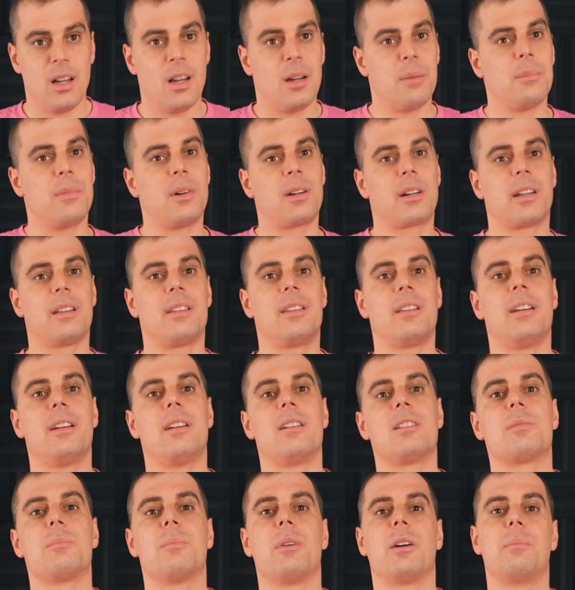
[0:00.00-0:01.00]

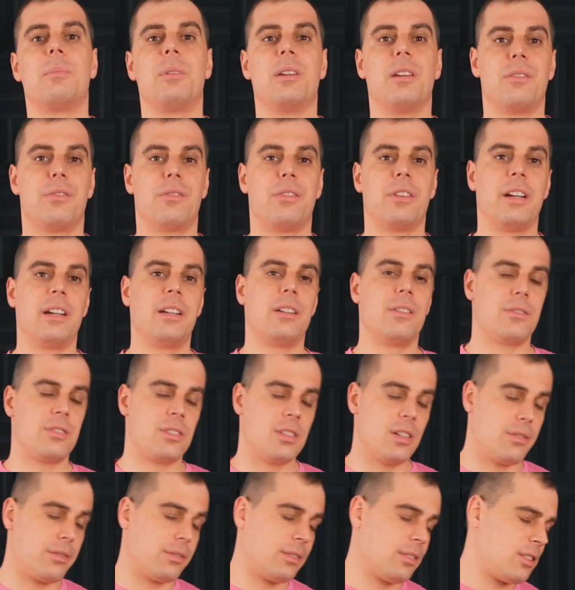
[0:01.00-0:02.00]
Marketeers might be afraid of
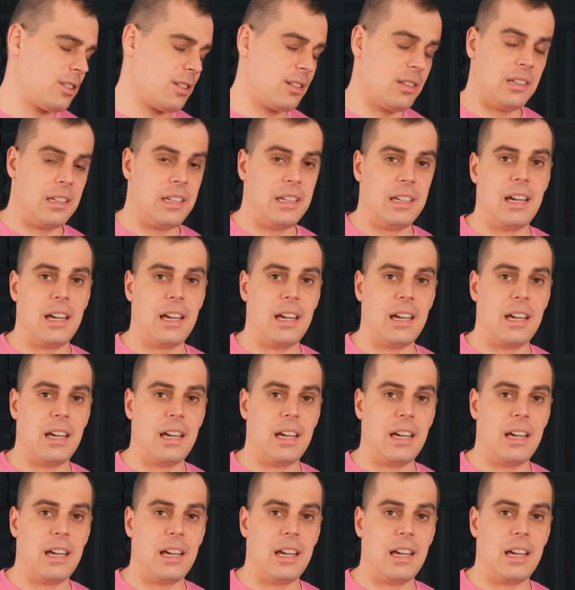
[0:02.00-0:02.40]
suddenly